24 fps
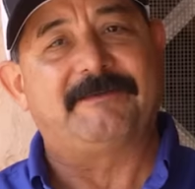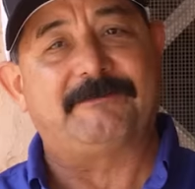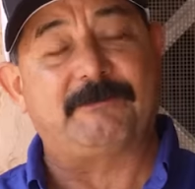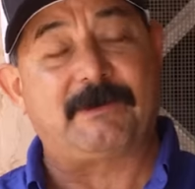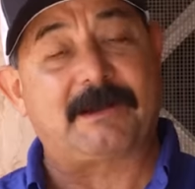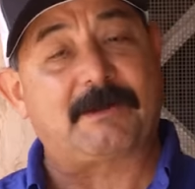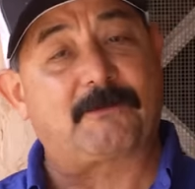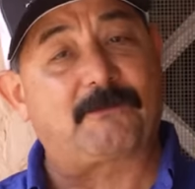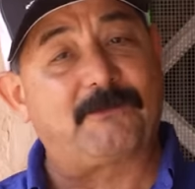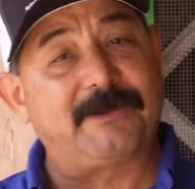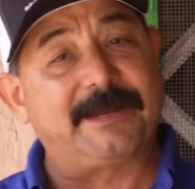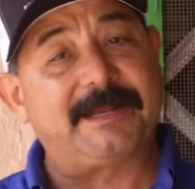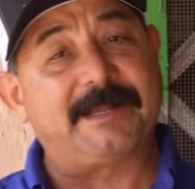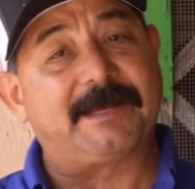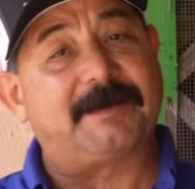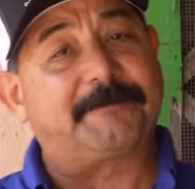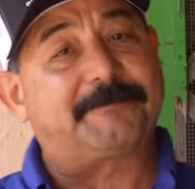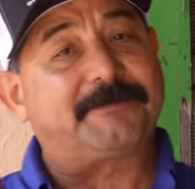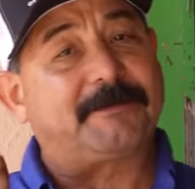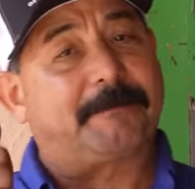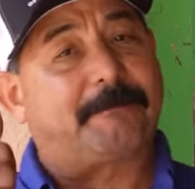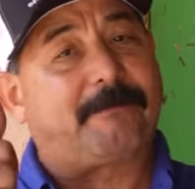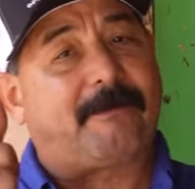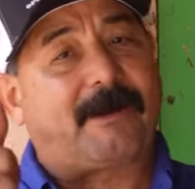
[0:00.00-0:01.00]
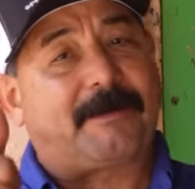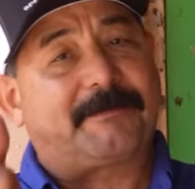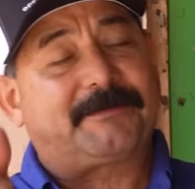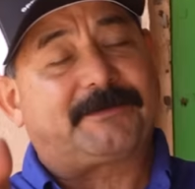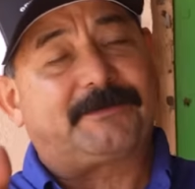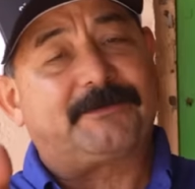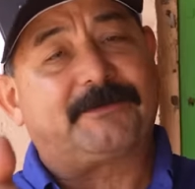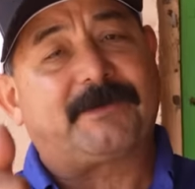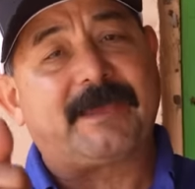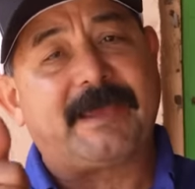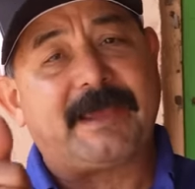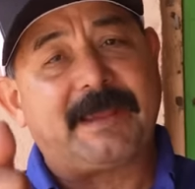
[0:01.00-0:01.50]
If you want to really up your
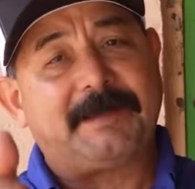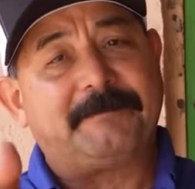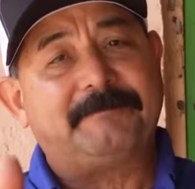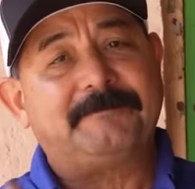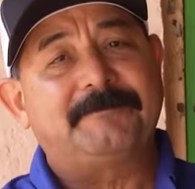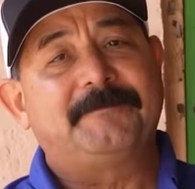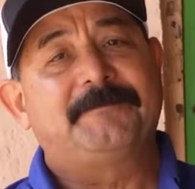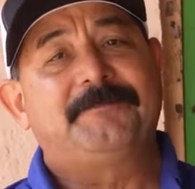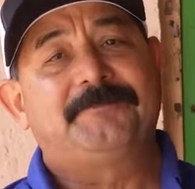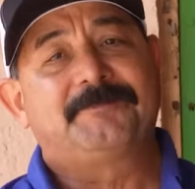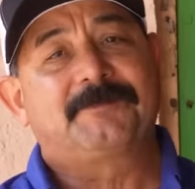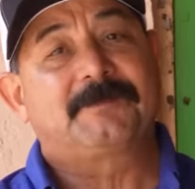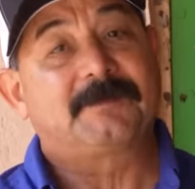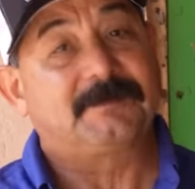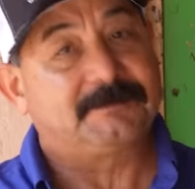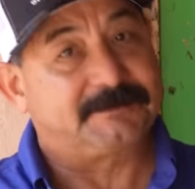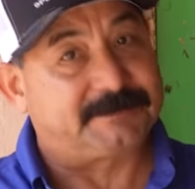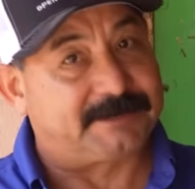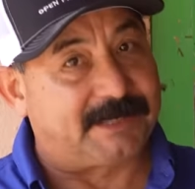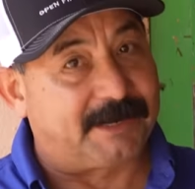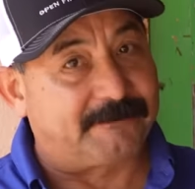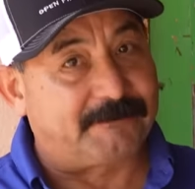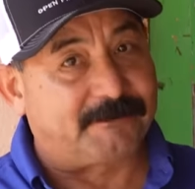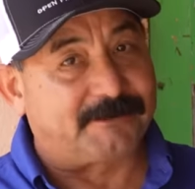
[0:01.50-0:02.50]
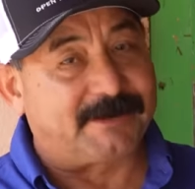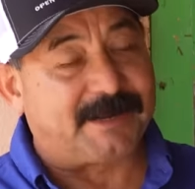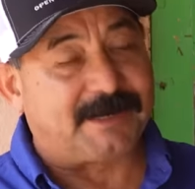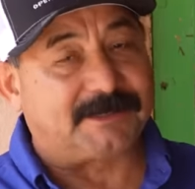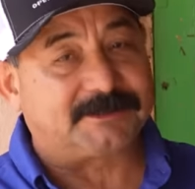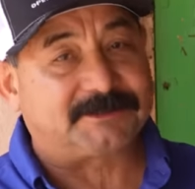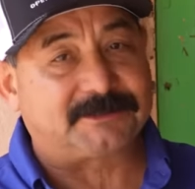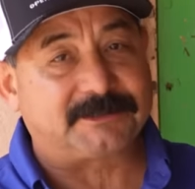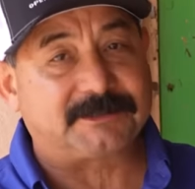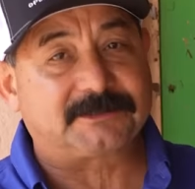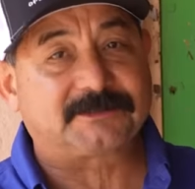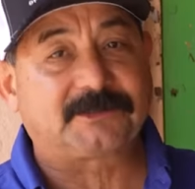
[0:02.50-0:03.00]
barbecue game, several
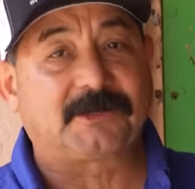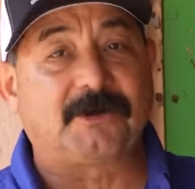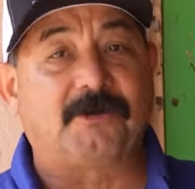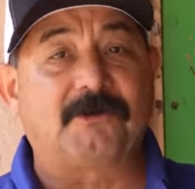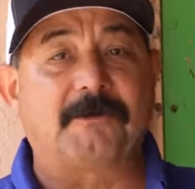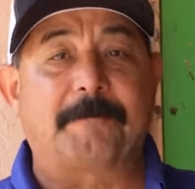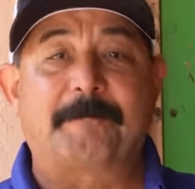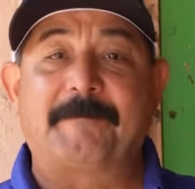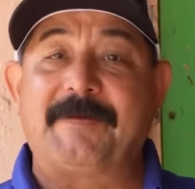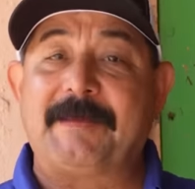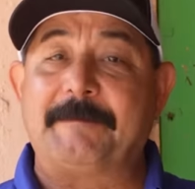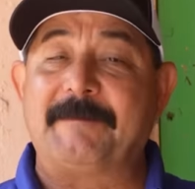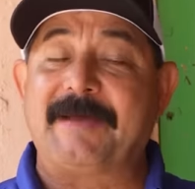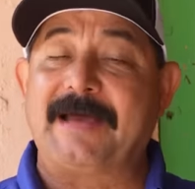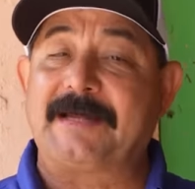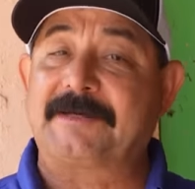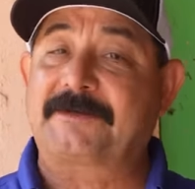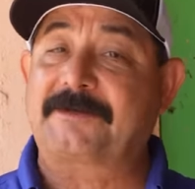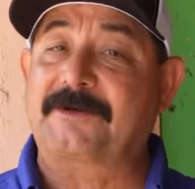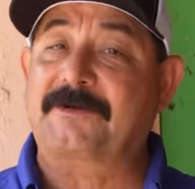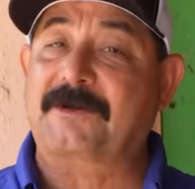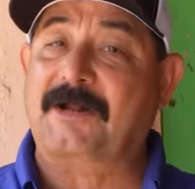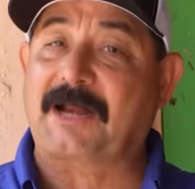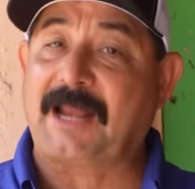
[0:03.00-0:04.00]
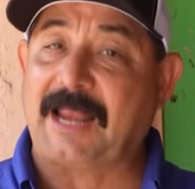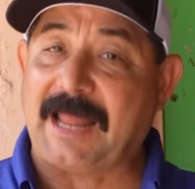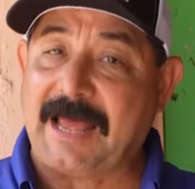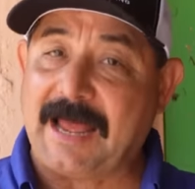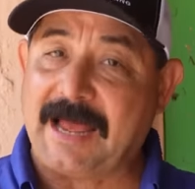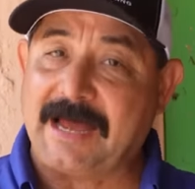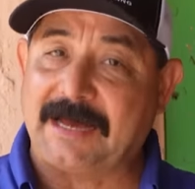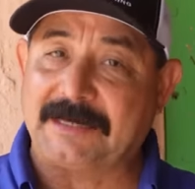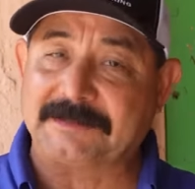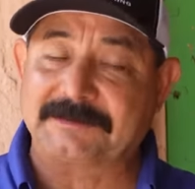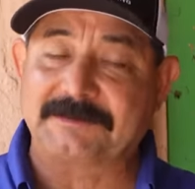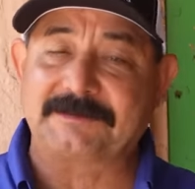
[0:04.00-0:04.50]
notches, go to pitmaster
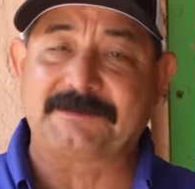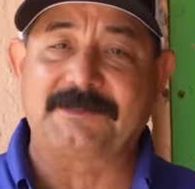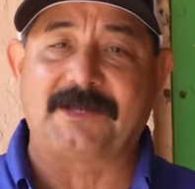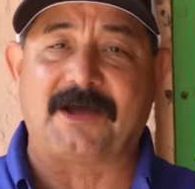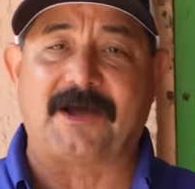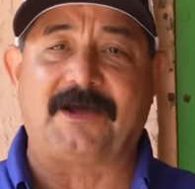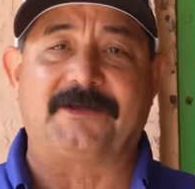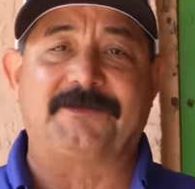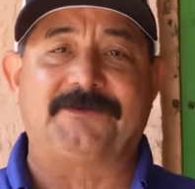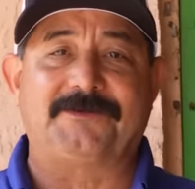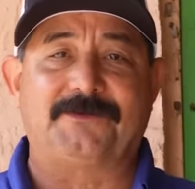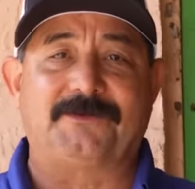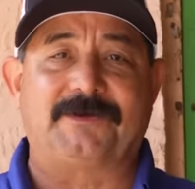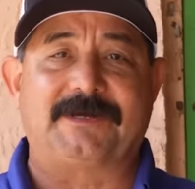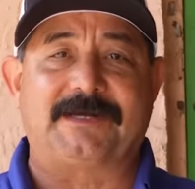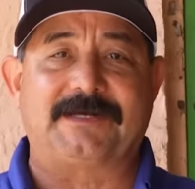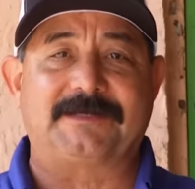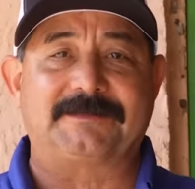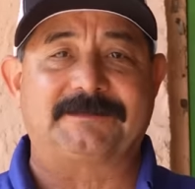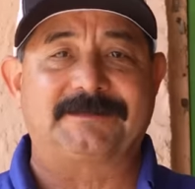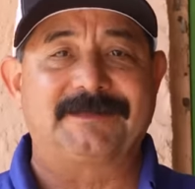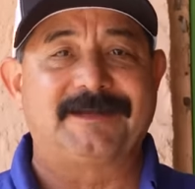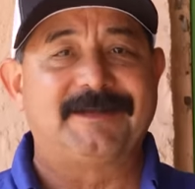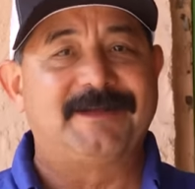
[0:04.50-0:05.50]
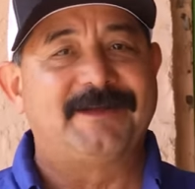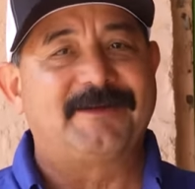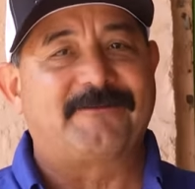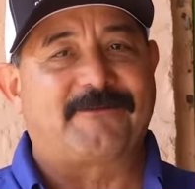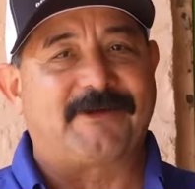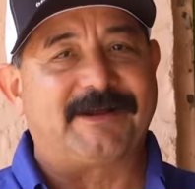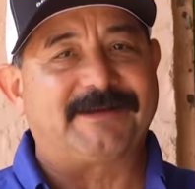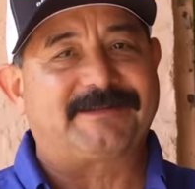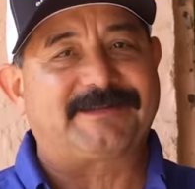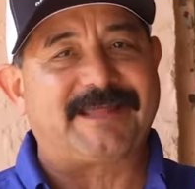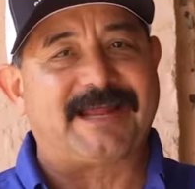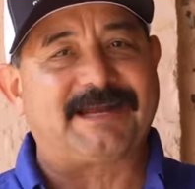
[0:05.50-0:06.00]
class dot U S.
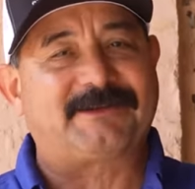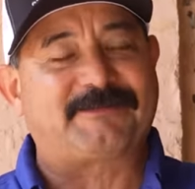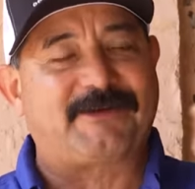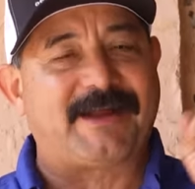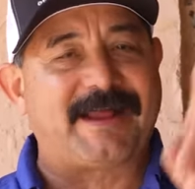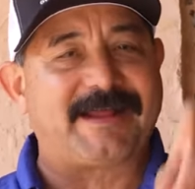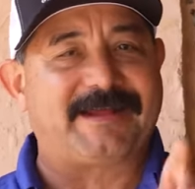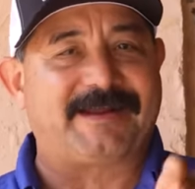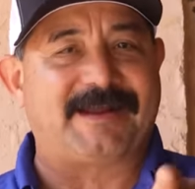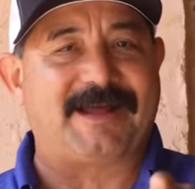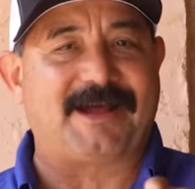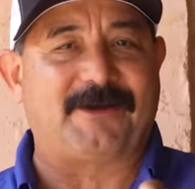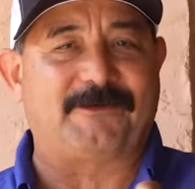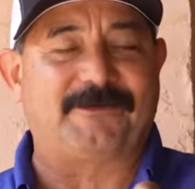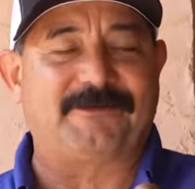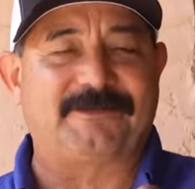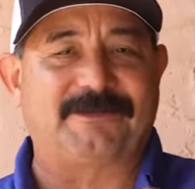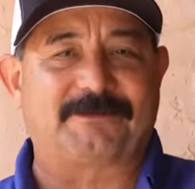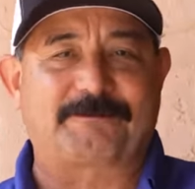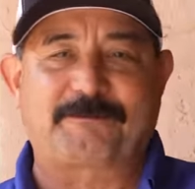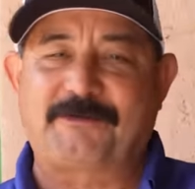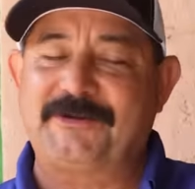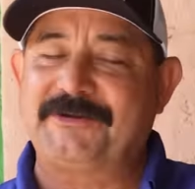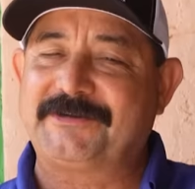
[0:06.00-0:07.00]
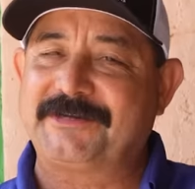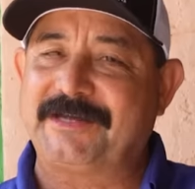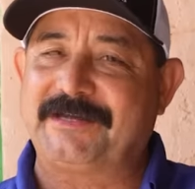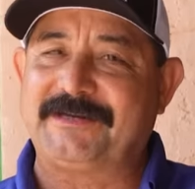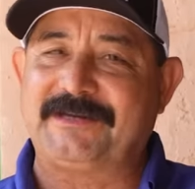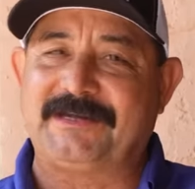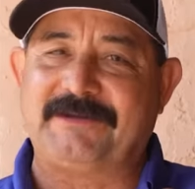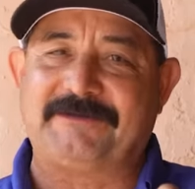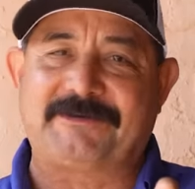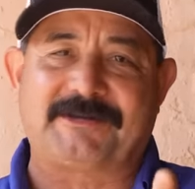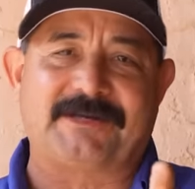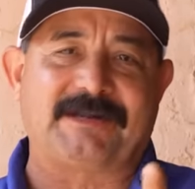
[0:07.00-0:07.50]
Friends, thanks for hanging out with us.
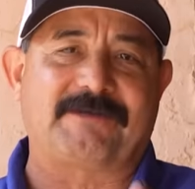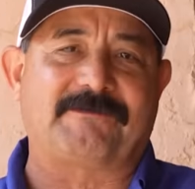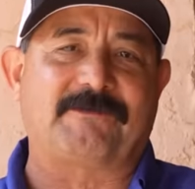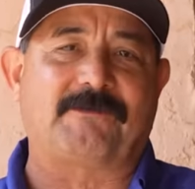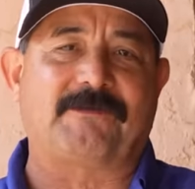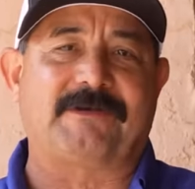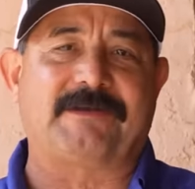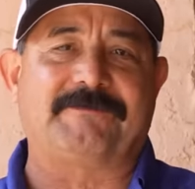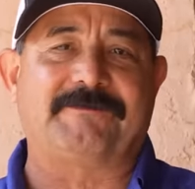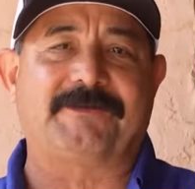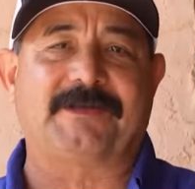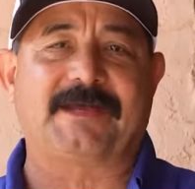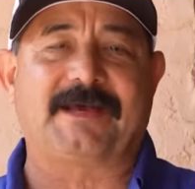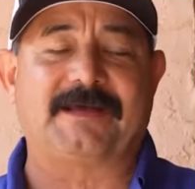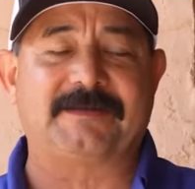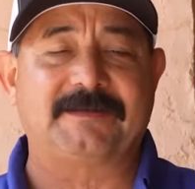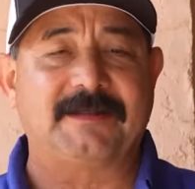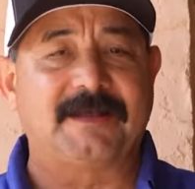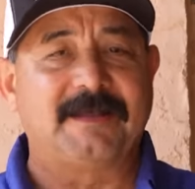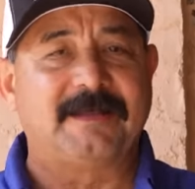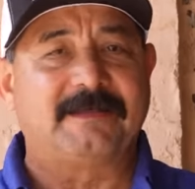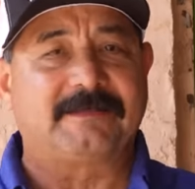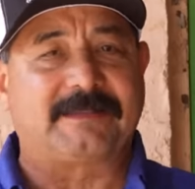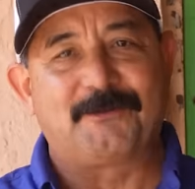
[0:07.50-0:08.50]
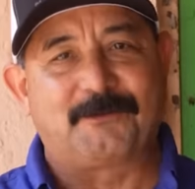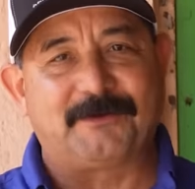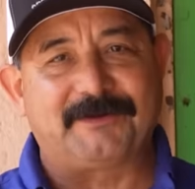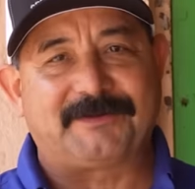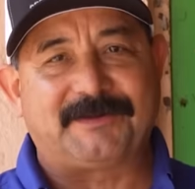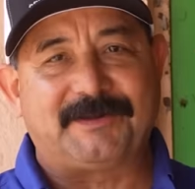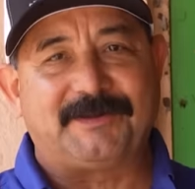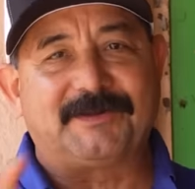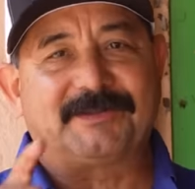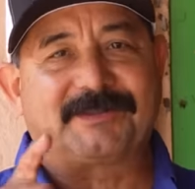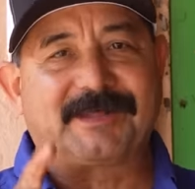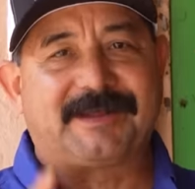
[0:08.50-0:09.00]
Appreciate each and every one of you guys. We'll
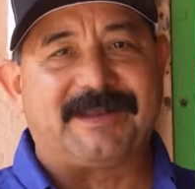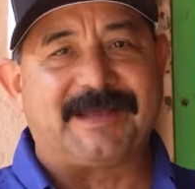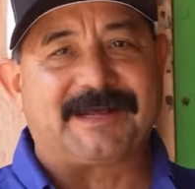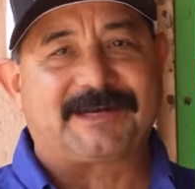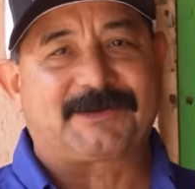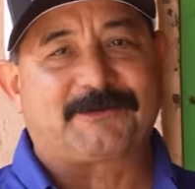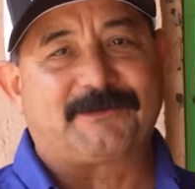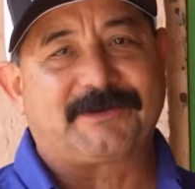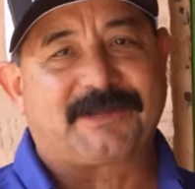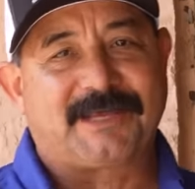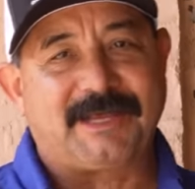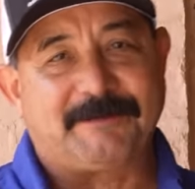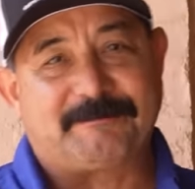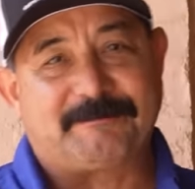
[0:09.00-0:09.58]
see you at the next one.